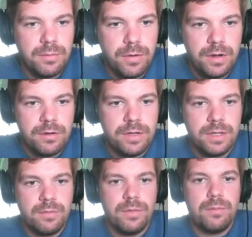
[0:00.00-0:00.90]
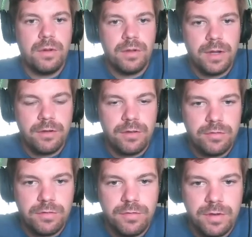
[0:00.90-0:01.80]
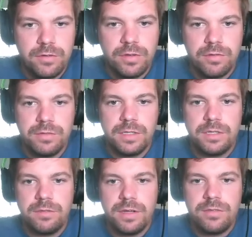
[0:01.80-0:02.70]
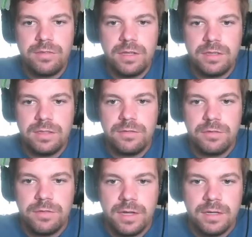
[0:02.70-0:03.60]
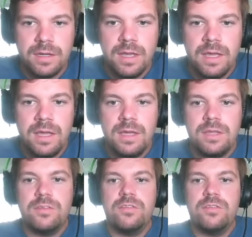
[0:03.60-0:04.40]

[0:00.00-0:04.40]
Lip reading: parity with ball carriers. Defenders can flick the right stick left or right to